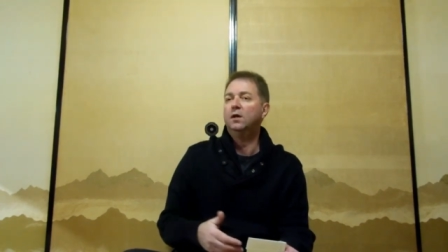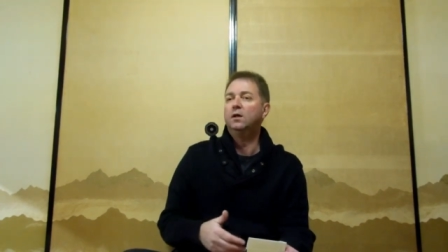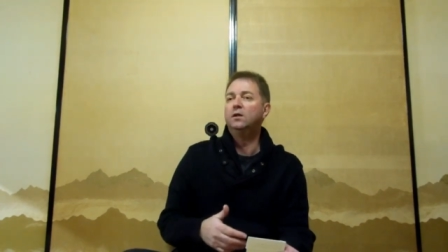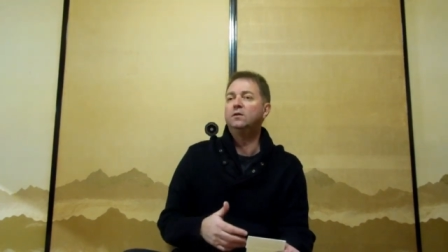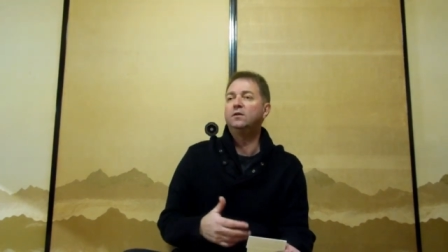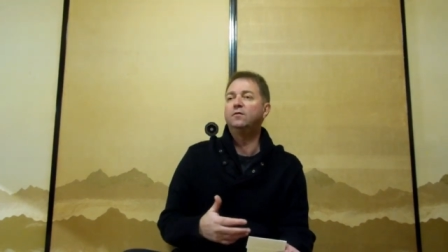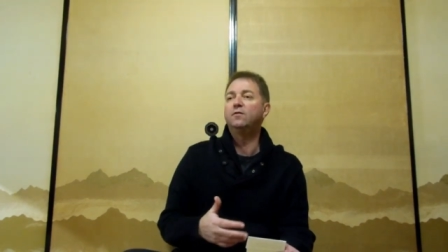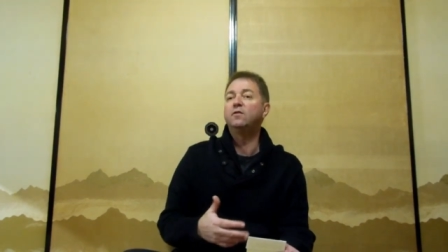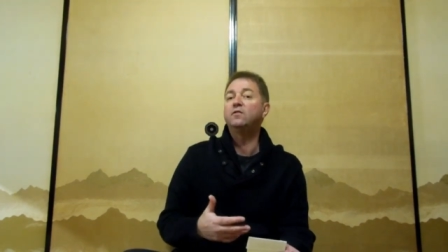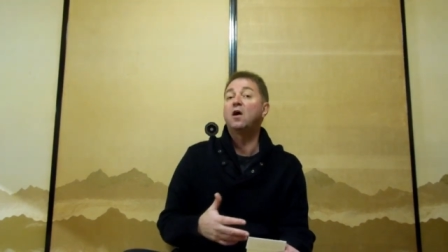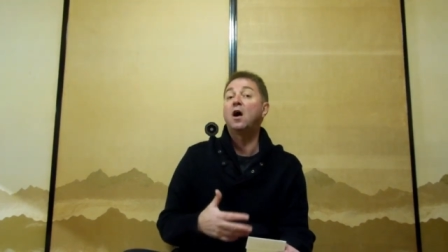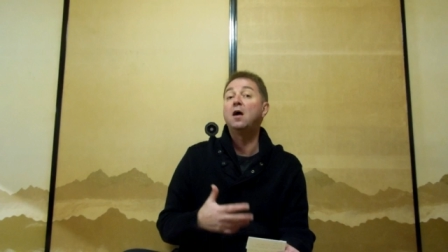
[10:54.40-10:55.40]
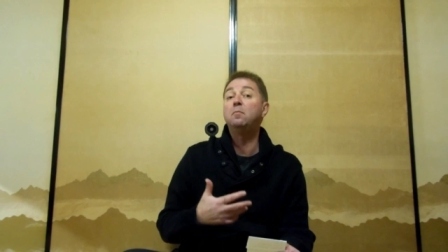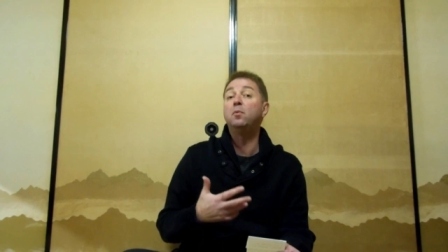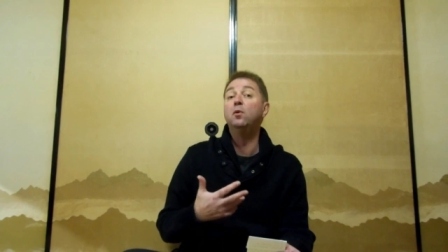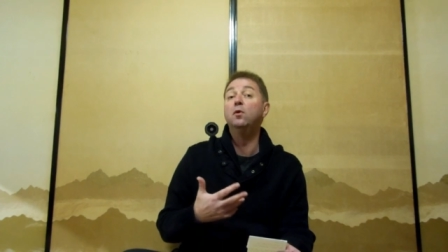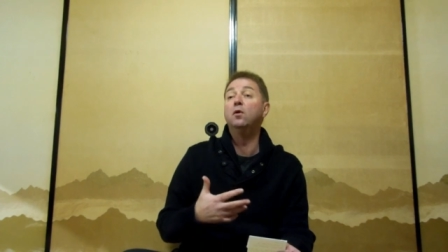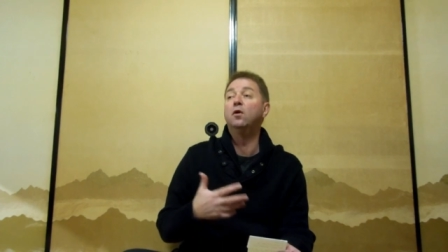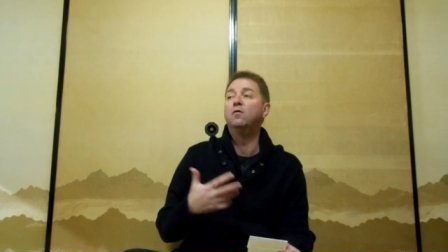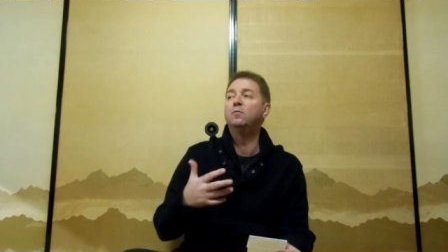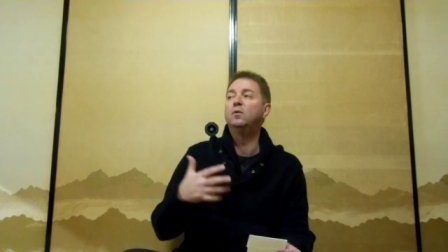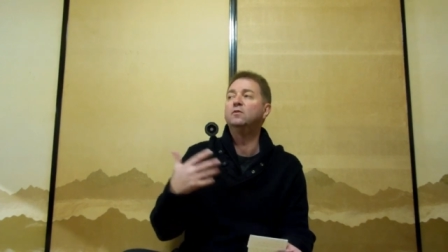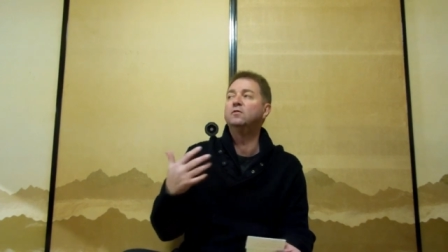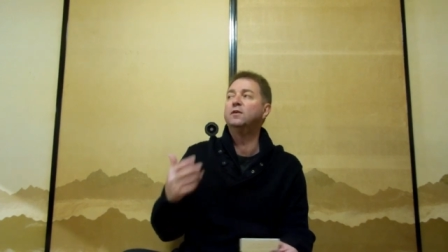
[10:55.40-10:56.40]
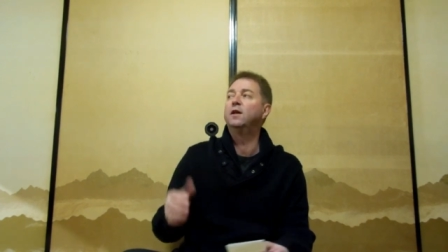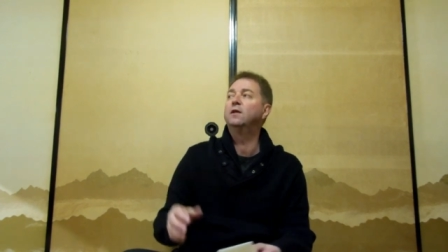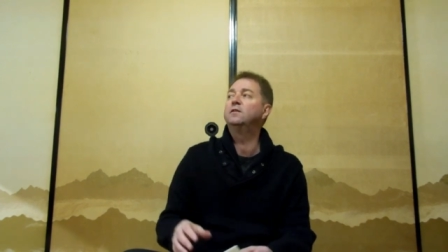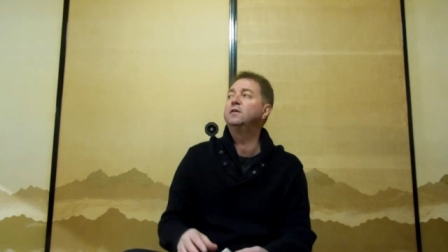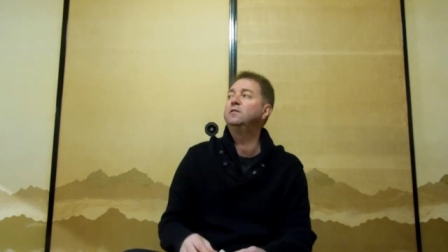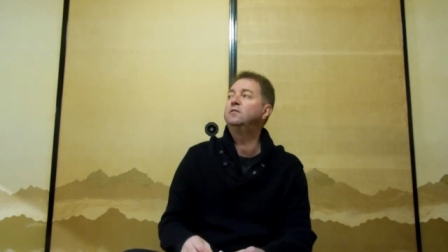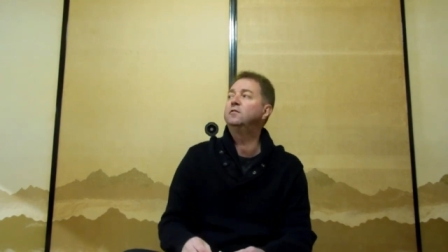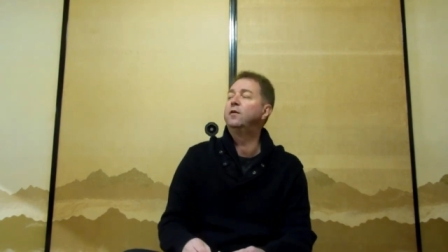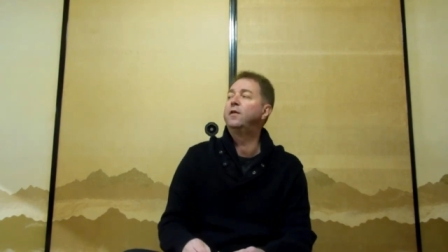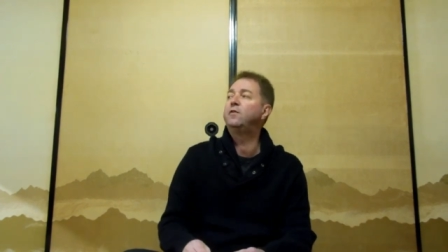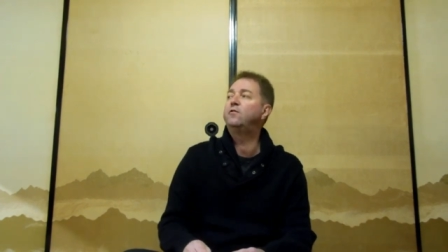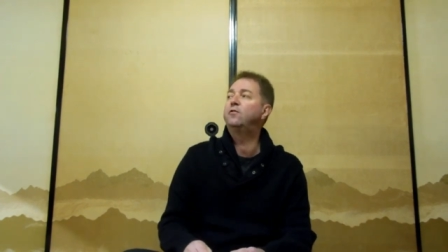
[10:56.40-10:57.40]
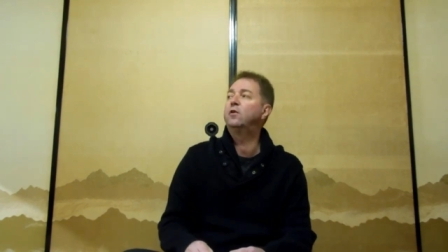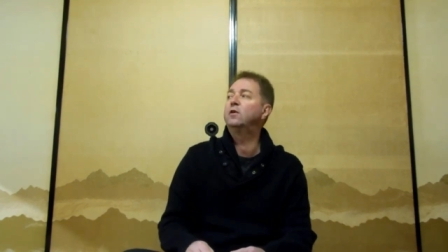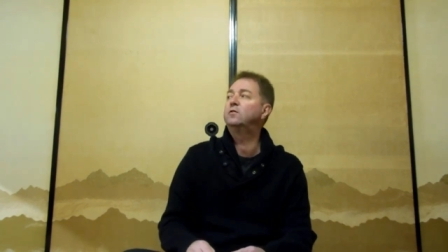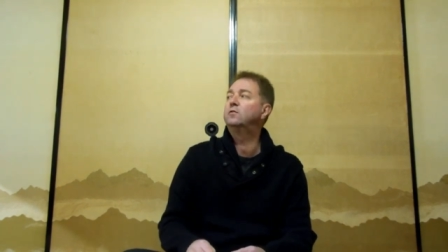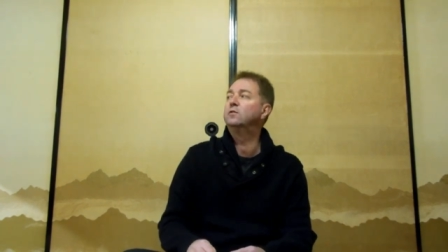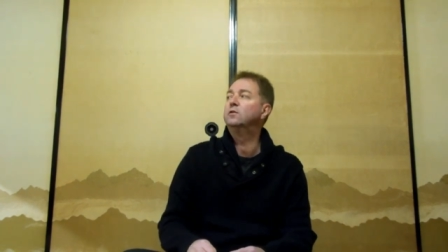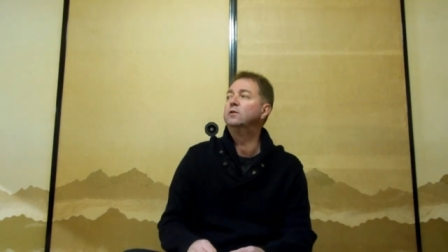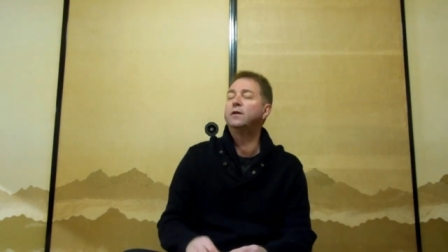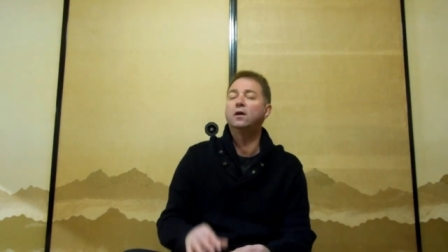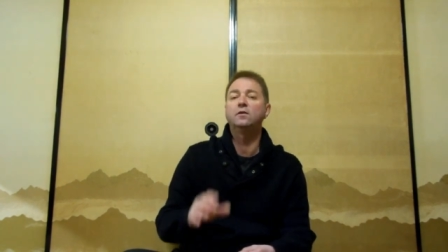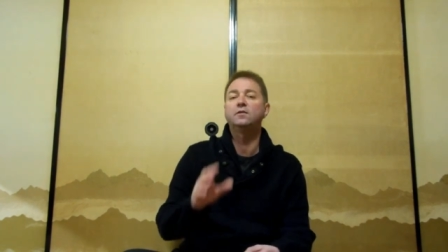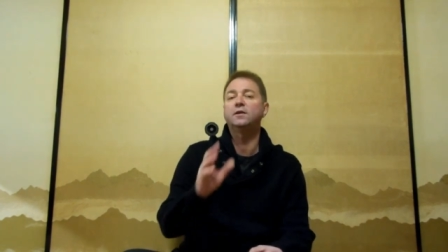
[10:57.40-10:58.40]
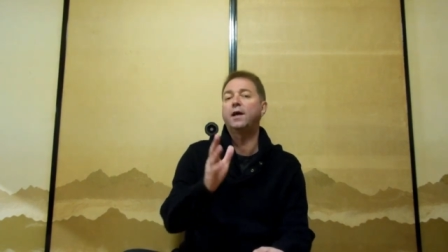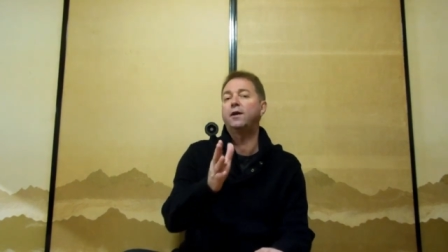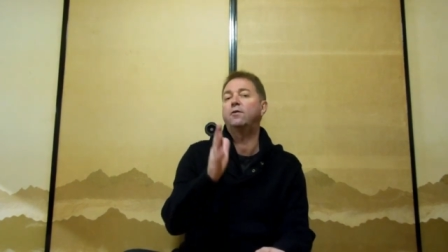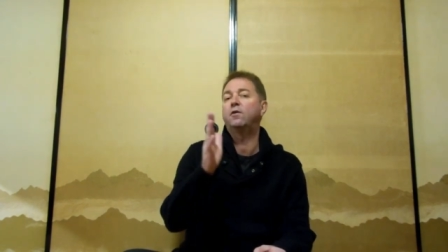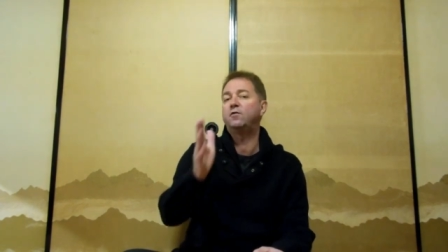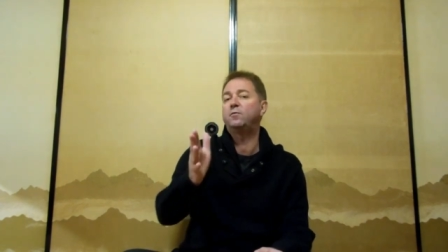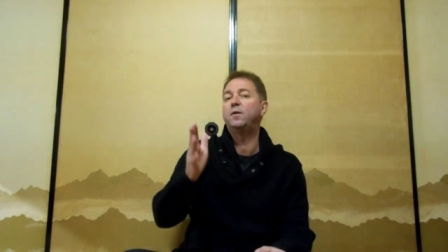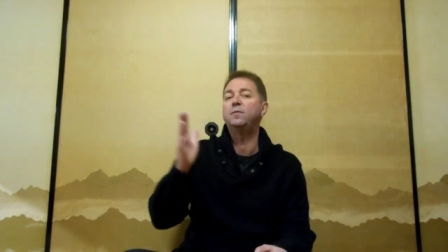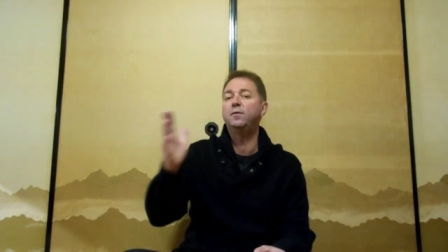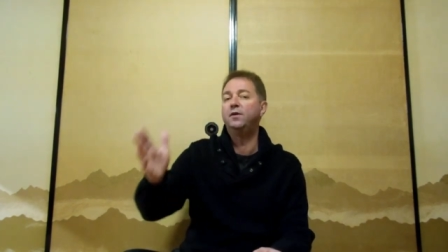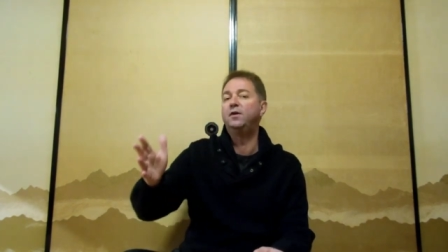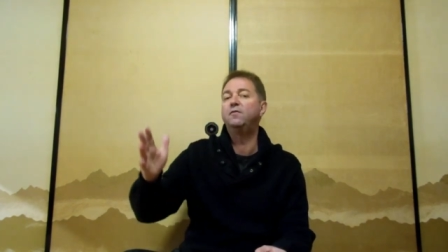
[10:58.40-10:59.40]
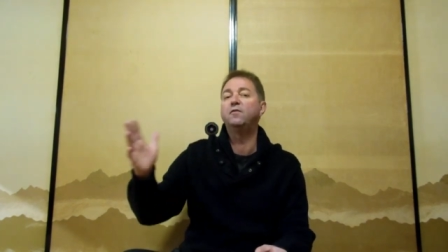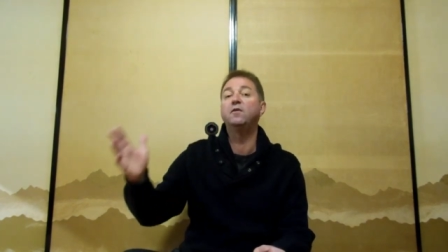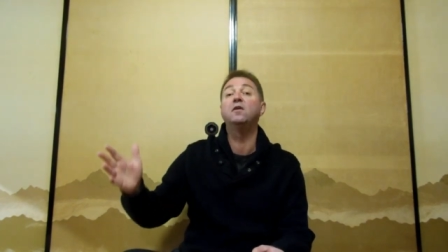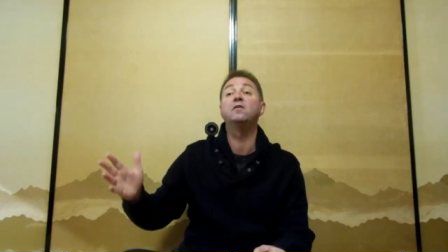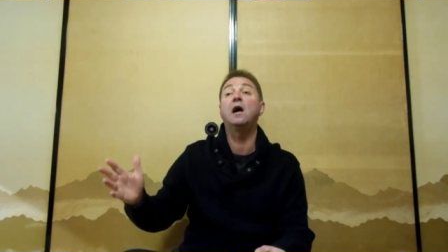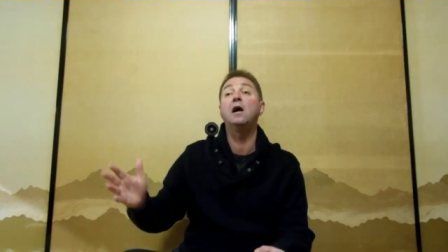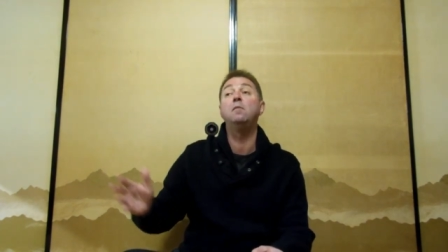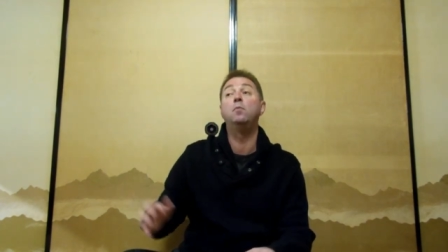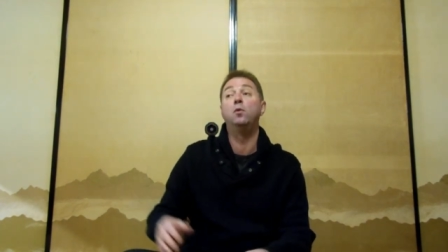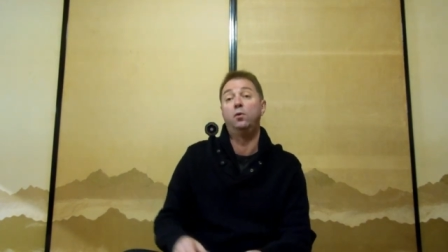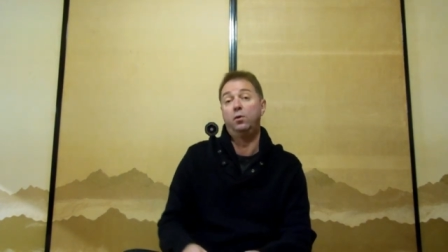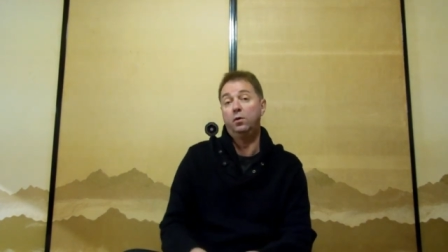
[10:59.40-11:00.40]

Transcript: the different taipu of personalities. So they try to, they like to categorise people in different taipu.